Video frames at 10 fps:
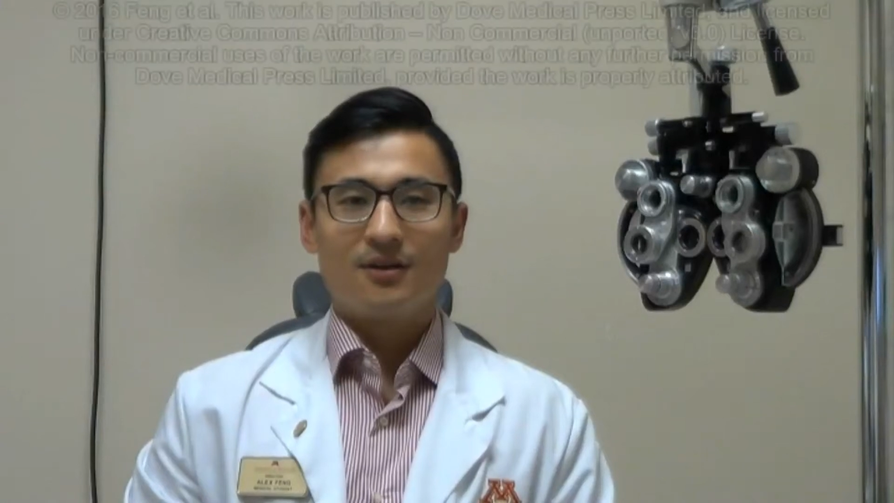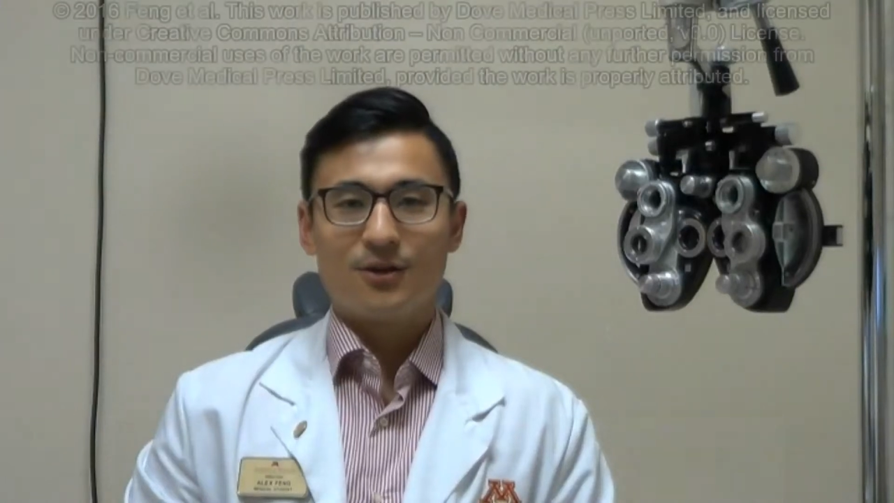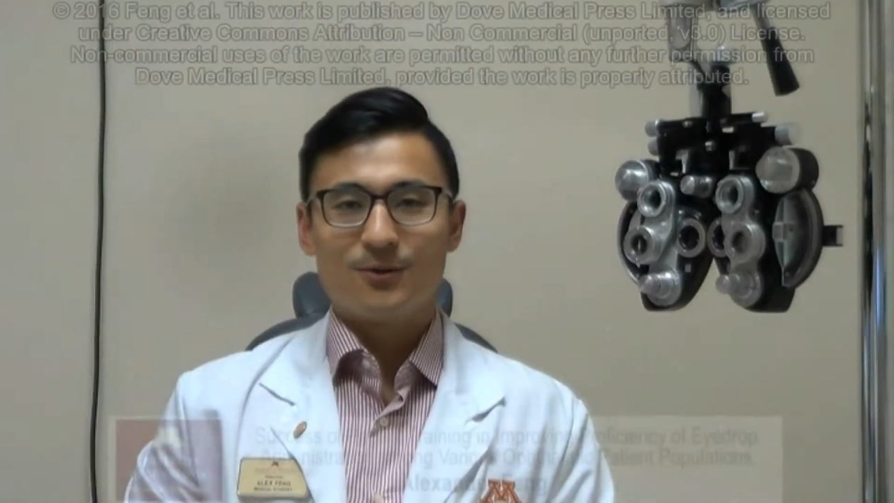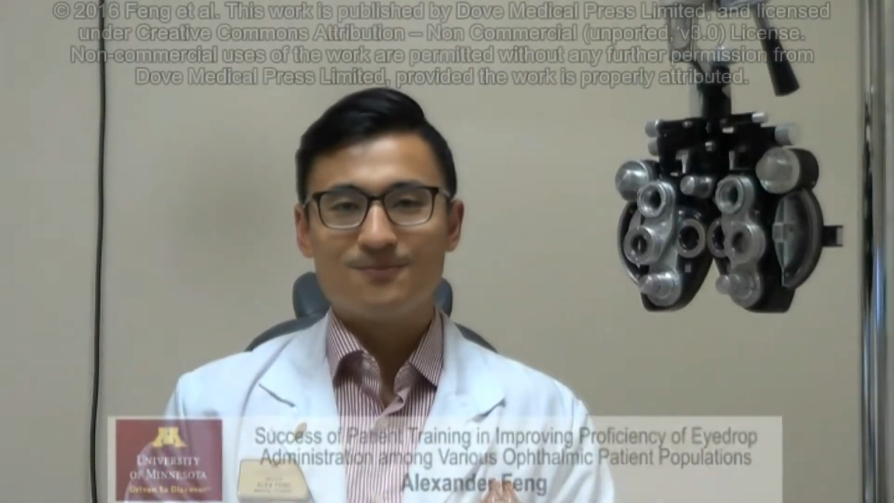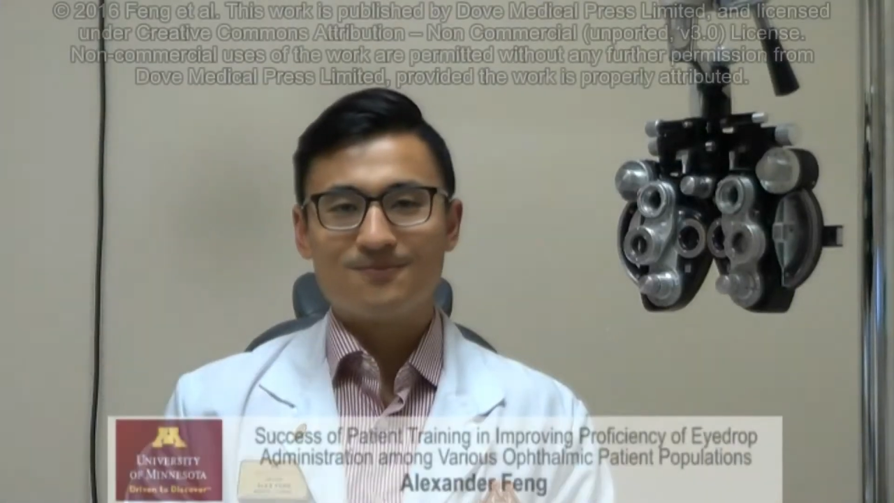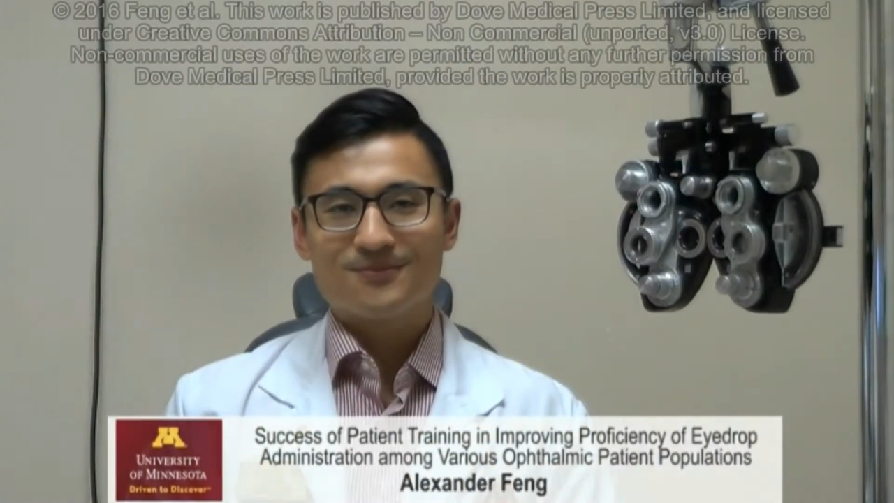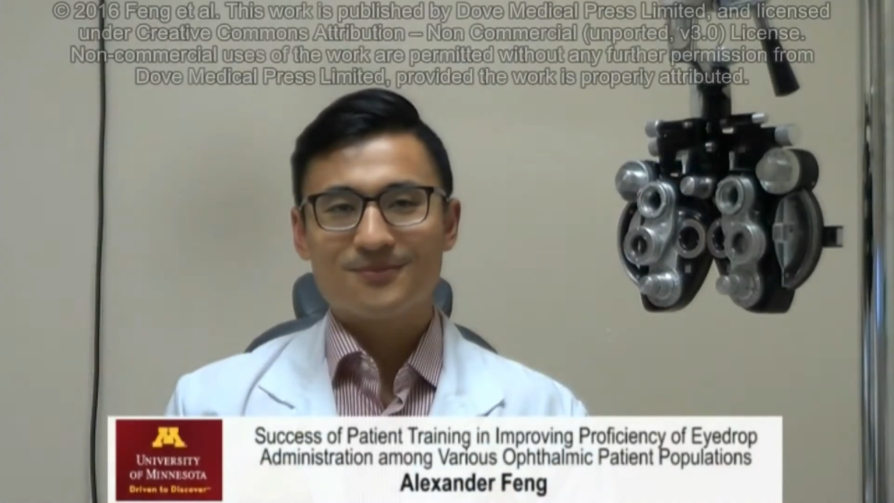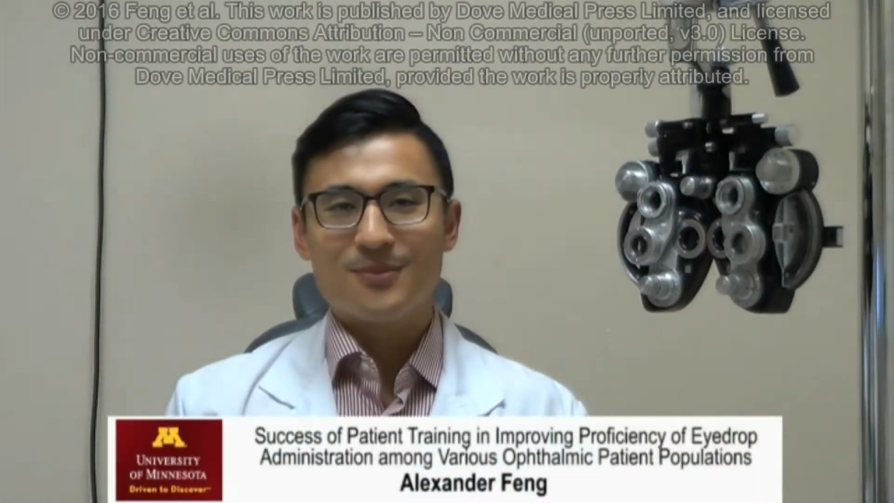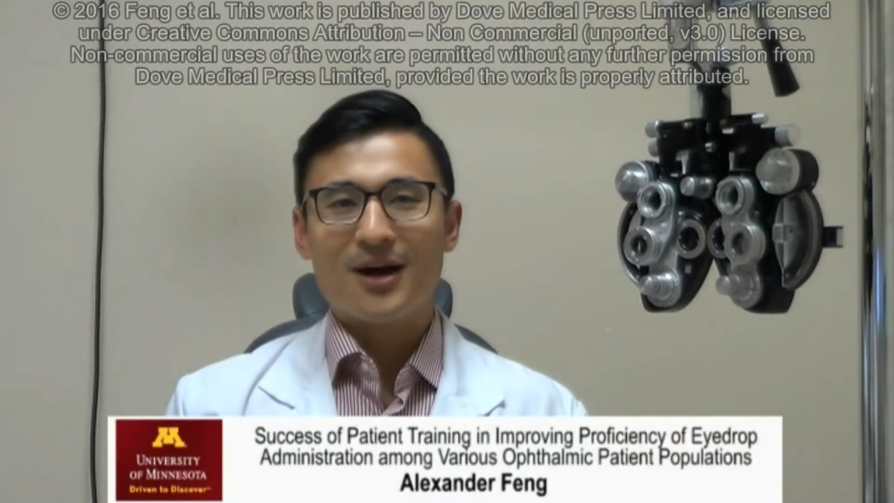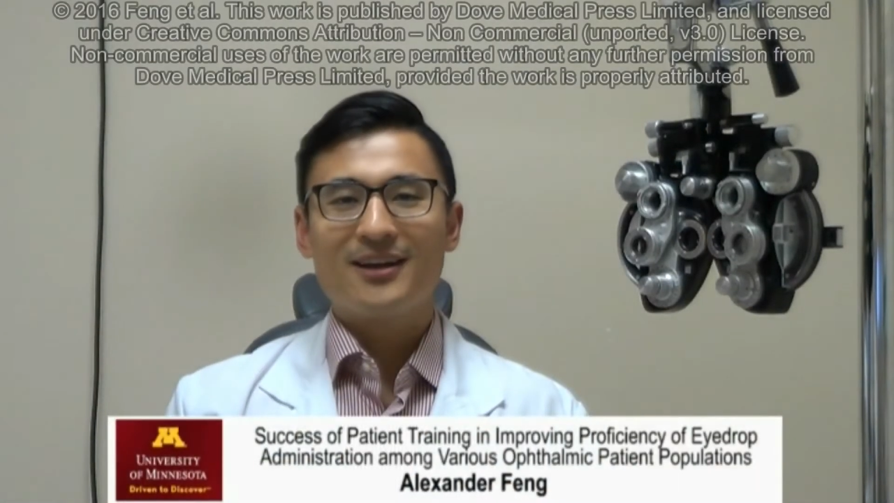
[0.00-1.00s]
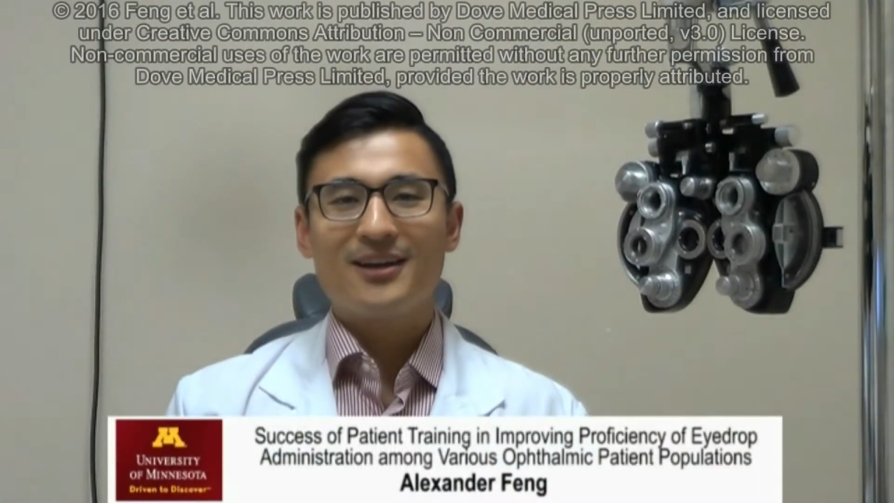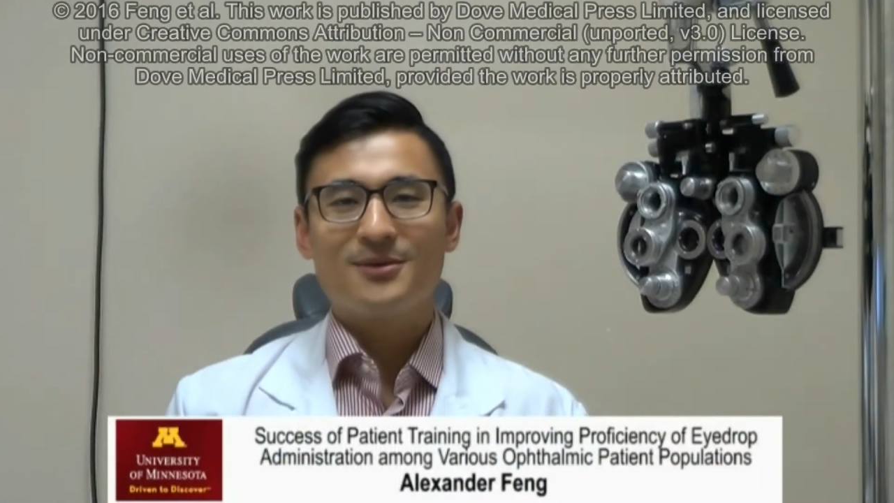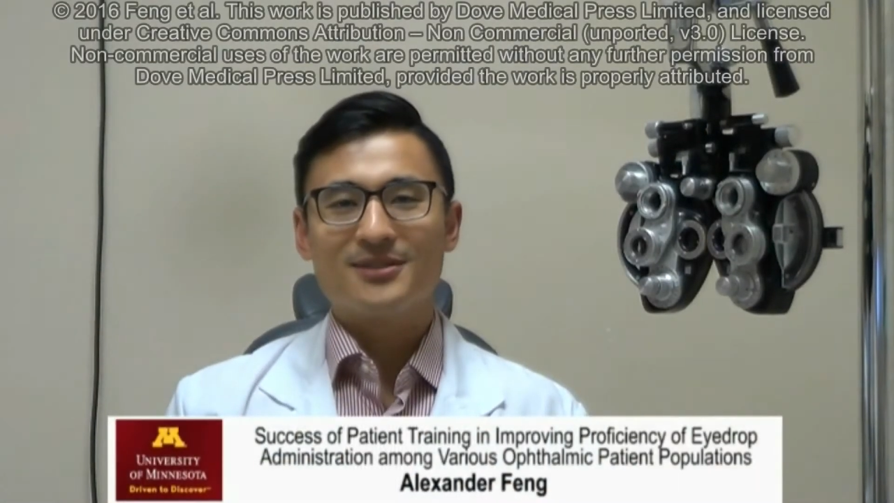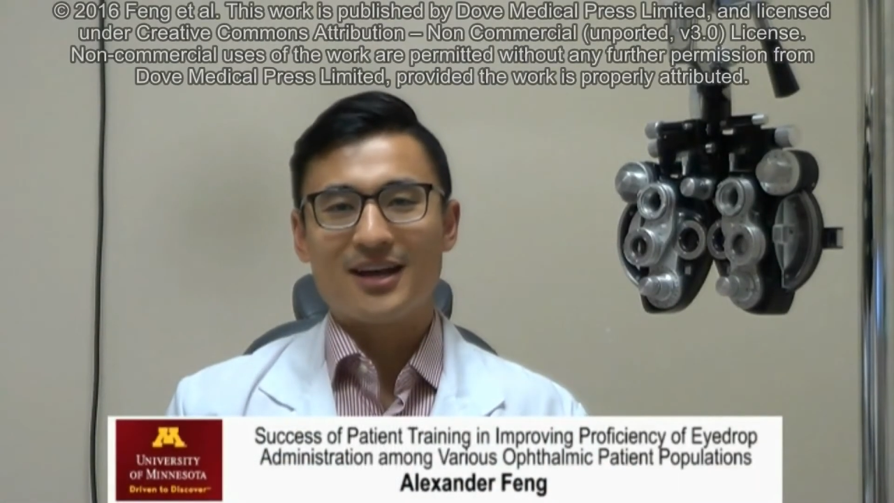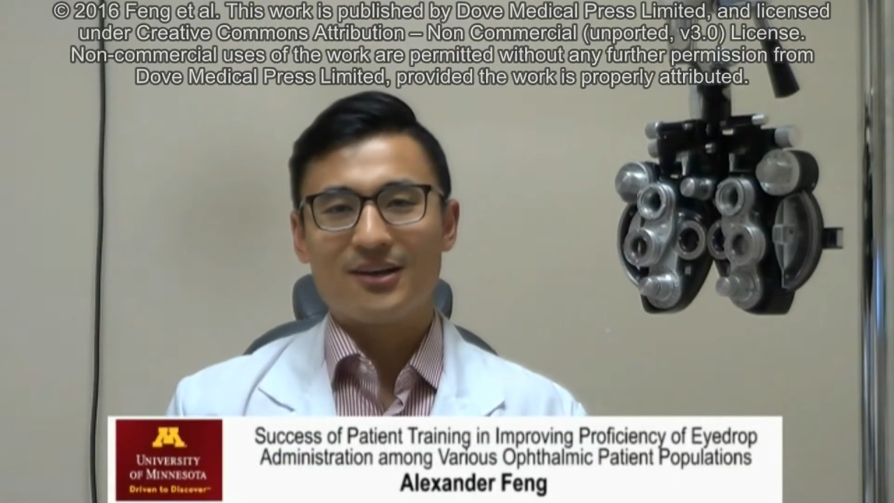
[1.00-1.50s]
Hello, my name
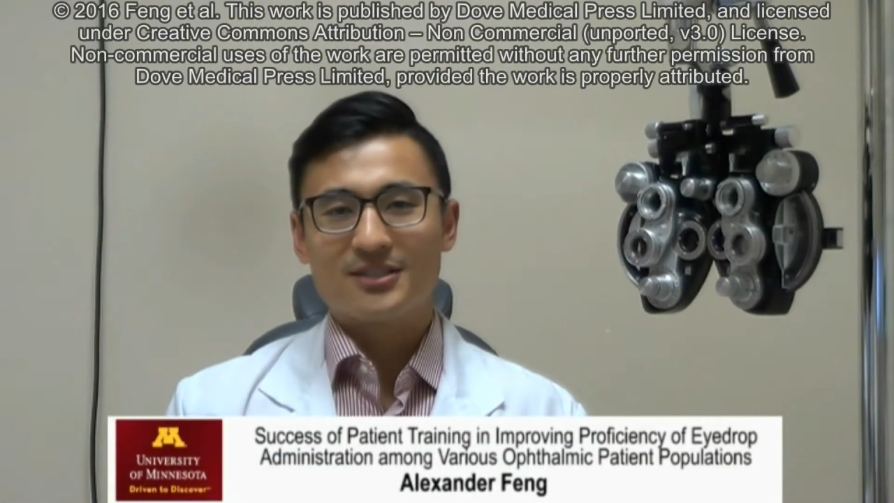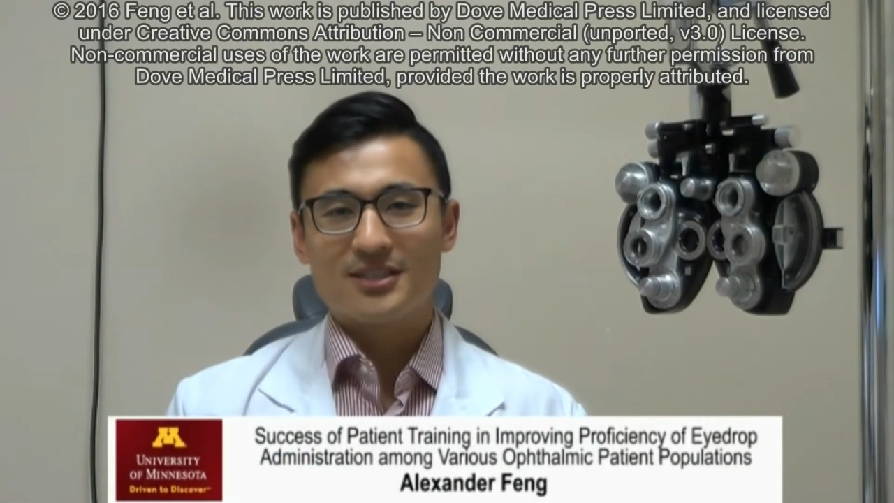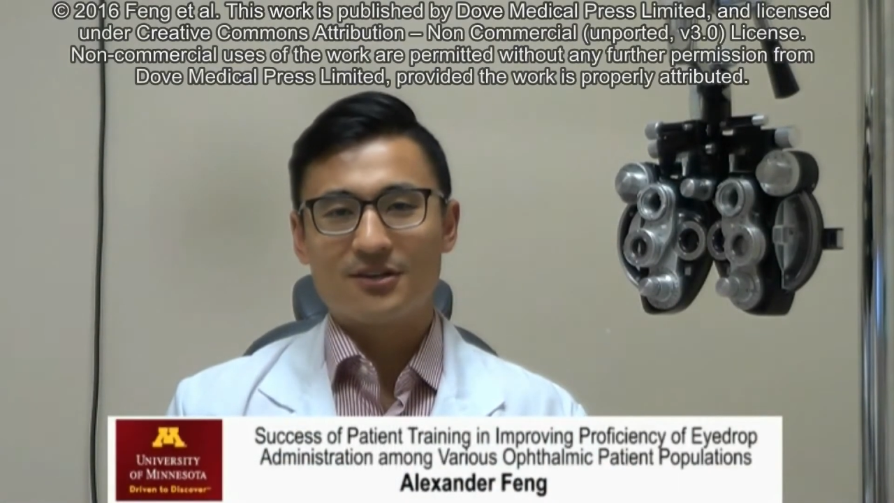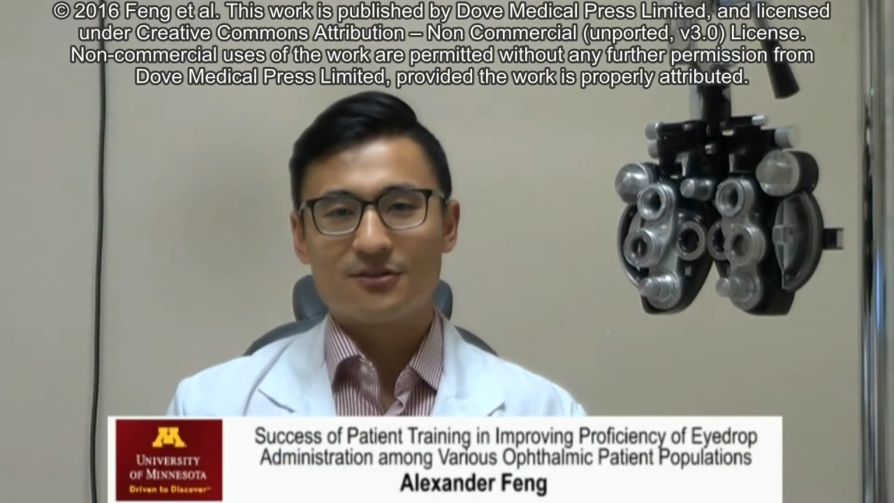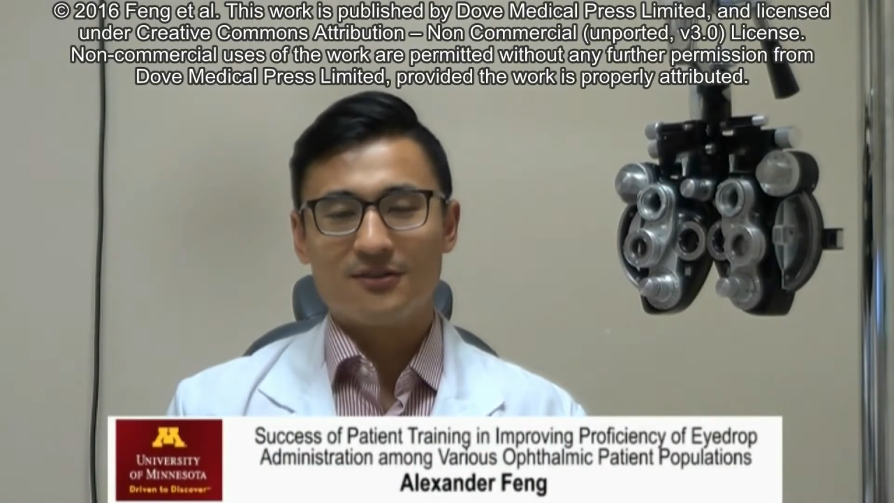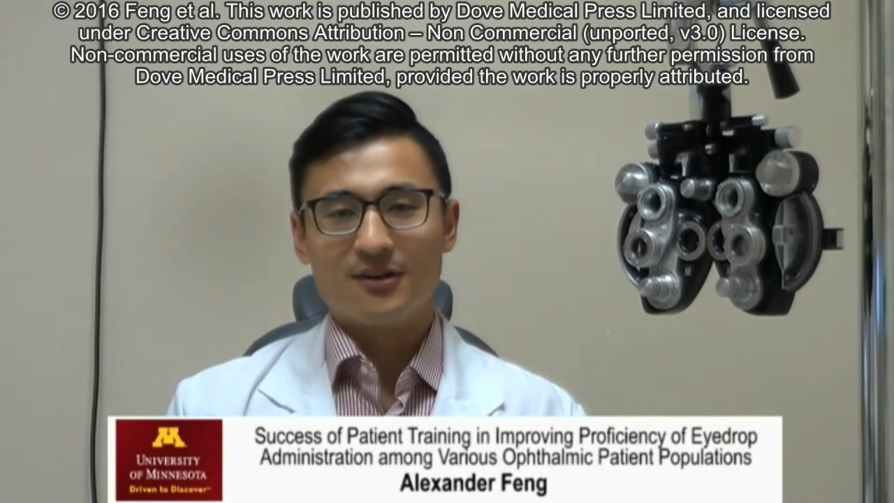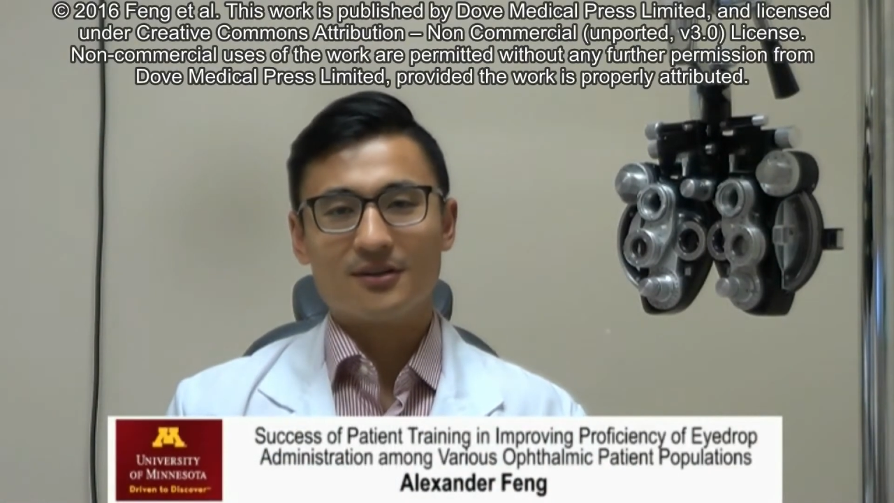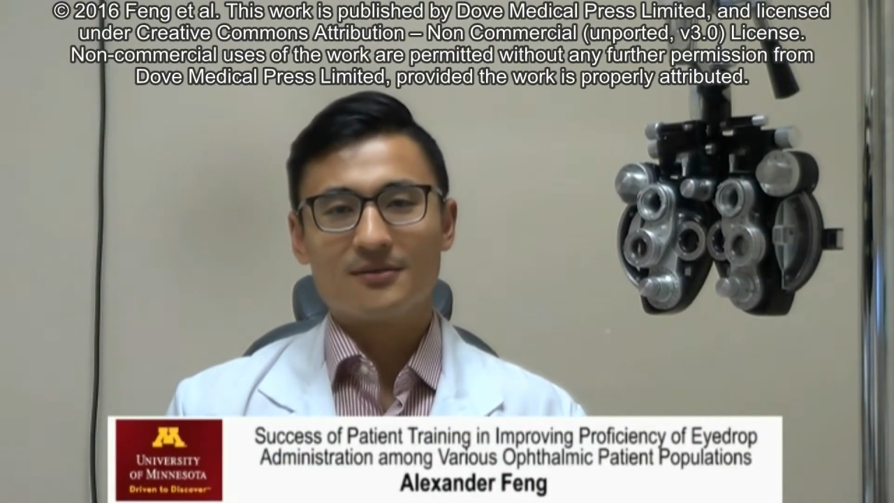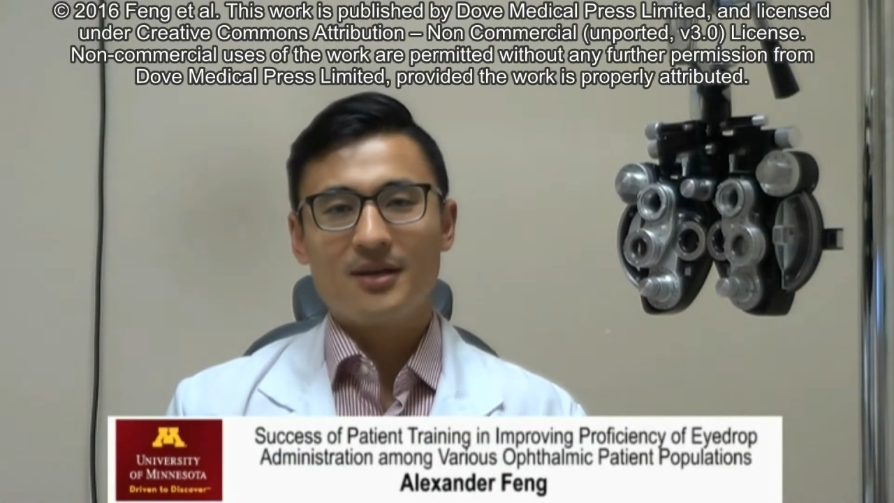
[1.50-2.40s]
is Alexander Feng,